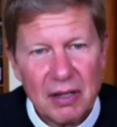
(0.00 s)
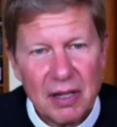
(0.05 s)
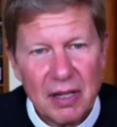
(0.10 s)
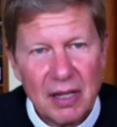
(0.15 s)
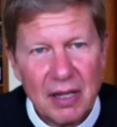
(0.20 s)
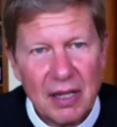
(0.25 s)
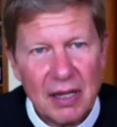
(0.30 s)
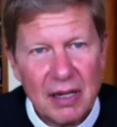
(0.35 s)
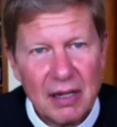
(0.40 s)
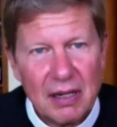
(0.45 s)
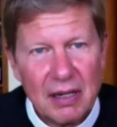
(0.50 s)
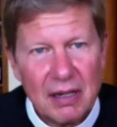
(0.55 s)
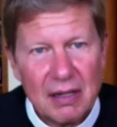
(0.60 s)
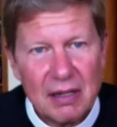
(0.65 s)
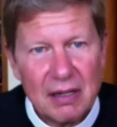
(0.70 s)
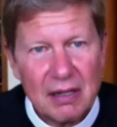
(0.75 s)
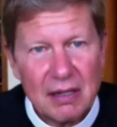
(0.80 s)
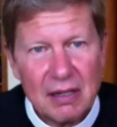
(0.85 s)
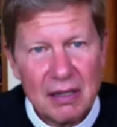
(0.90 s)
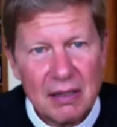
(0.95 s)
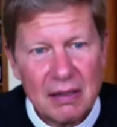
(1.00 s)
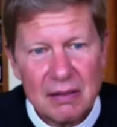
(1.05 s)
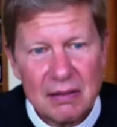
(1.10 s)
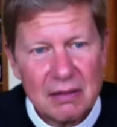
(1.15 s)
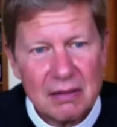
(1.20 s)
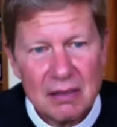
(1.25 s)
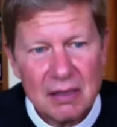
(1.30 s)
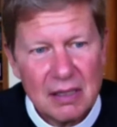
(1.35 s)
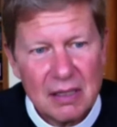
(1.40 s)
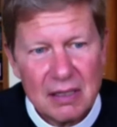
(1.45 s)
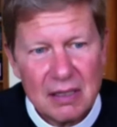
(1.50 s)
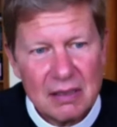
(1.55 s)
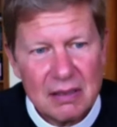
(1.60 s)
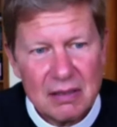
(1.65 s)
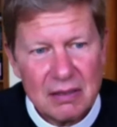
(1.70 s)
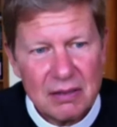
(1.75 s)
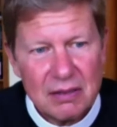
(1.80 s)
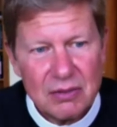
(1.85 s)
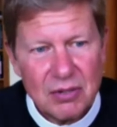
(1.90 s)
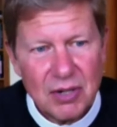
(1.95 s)
And
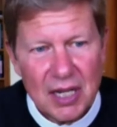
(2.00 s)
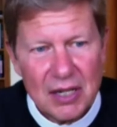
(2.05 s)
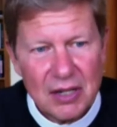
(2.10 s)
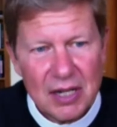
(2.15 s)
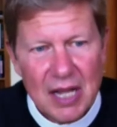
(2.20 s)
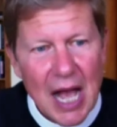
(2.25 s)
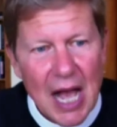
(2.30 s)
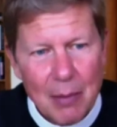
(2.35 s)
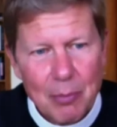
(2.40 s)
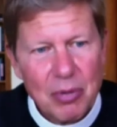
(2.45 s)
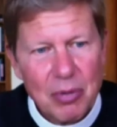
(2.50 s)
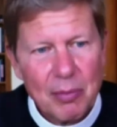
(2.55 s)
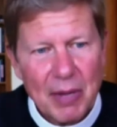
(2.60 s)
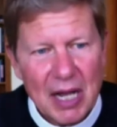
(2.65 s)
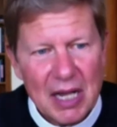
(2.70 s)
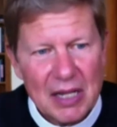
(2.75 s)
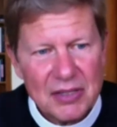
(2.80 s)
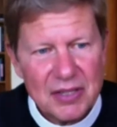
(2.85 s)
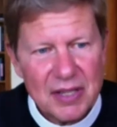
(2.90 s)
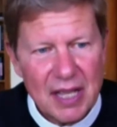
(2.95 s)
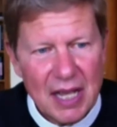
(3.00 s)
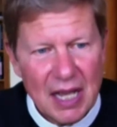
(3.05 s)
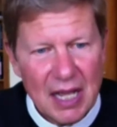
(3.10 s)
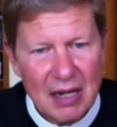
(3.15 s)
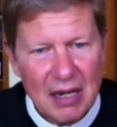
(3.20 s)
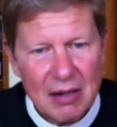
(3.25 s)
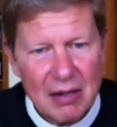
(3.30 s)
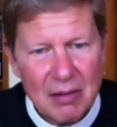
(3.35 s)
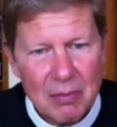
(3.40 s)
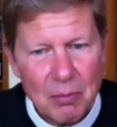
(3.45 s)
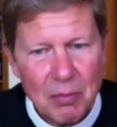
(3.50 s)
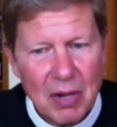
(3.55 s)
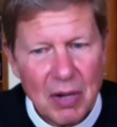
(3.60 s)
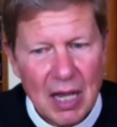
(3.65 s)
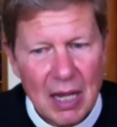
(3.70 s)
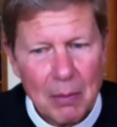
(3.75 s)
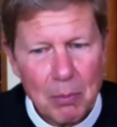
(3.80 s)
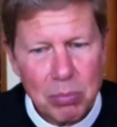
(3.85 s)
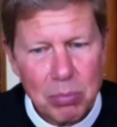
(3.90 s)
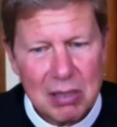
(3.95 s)
to try to compromise that
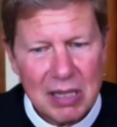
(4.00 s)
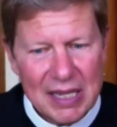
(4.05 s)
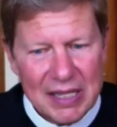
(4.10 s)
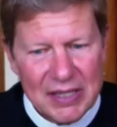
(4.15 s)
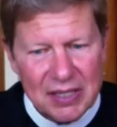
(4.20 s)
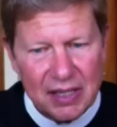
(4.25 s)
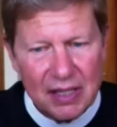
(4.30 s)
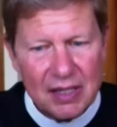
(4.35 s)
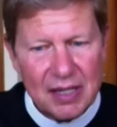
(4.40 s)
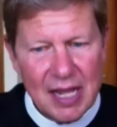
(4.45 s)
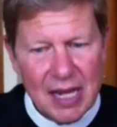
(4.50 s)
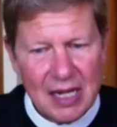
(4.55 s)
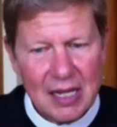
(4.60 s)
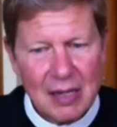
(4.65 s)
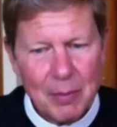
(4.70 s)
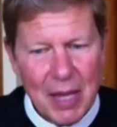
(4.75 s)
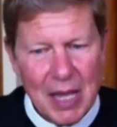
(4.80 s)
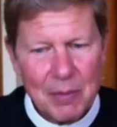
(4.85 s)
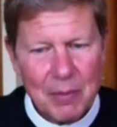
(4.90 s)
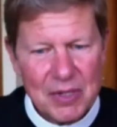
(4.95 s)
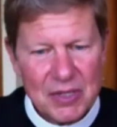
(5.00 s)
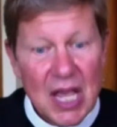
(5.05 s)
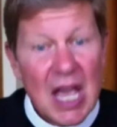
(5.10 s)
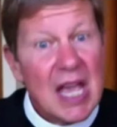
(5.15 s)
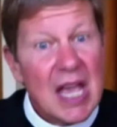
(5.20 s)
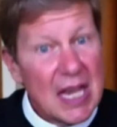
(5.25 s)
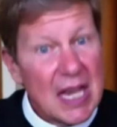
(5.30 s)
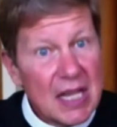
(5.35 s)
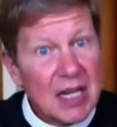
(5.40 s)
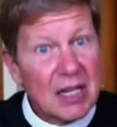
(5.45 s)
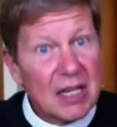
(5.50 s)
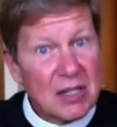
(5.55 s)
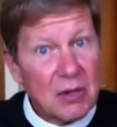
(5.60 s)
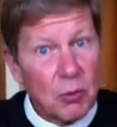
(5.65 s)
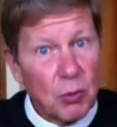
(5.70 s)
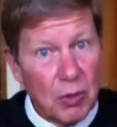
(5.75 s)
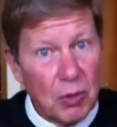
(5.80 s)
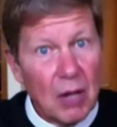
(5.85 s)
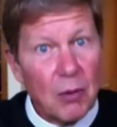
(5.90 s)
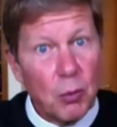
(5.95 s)
by placing the Ten Commandments in
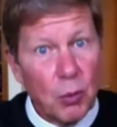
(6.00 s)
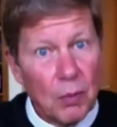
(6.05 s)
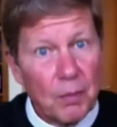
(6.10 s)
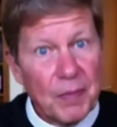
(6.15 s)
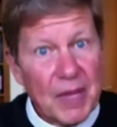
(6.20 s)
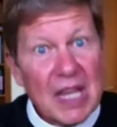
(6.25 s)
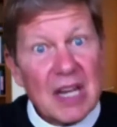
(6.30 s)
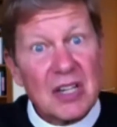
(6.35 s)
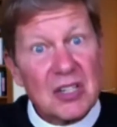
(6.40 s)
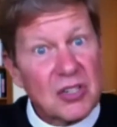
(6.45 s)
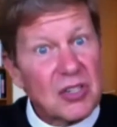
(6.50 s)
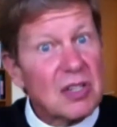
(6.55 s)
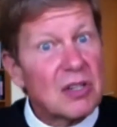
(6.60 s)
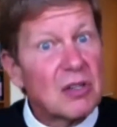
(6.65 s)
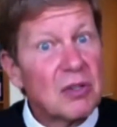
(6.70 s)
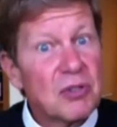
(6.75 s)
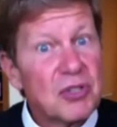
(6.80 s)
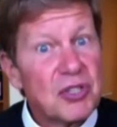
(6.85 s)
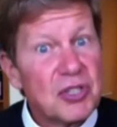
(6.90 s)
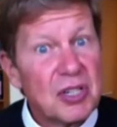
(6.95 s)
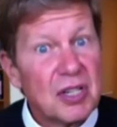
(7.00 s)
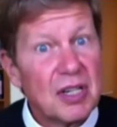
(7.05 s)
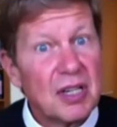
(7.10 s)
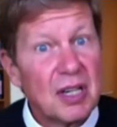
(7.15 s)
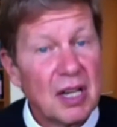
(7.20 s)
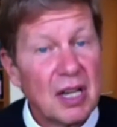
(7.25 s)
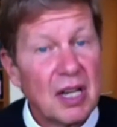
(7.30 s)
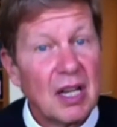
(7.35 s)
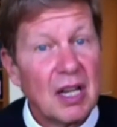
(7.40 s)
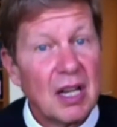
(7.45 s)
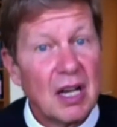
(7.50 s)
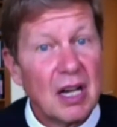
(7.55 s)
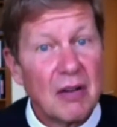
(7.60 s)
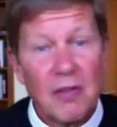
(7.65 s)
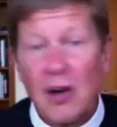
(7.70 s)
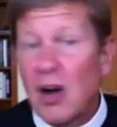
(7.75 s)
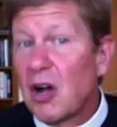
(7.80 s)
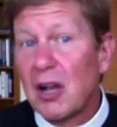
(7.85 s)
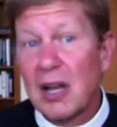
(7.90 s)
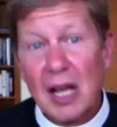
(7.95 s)
exclusion of
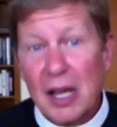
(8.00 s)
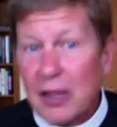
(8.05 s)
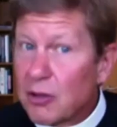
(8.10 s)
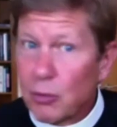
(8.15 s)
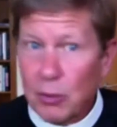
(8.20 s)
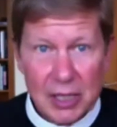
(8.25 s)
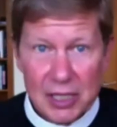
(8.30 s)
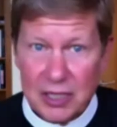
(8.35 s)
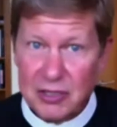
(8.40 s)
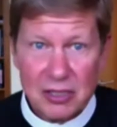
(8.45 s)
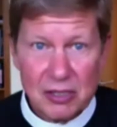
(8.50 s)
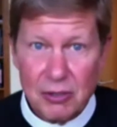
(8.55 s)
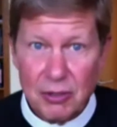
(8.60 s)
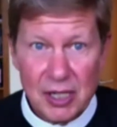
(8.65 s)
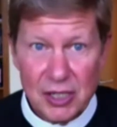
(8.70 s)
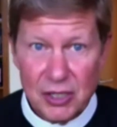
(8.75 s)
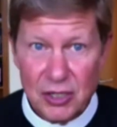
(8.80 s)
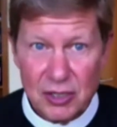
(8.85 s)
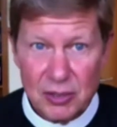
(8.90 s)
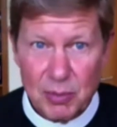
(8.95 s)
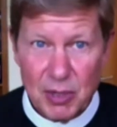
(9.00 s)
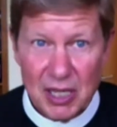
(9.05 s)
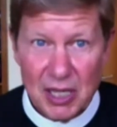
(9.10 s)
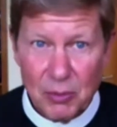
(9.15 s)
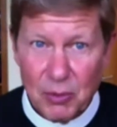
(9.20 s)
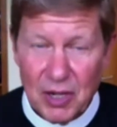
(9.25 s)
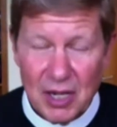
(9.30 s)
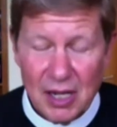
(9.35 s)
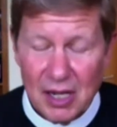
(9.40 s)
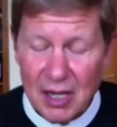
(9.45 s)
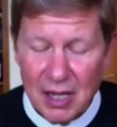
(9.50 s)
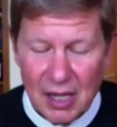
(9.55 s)
all other religious traditions, by the way,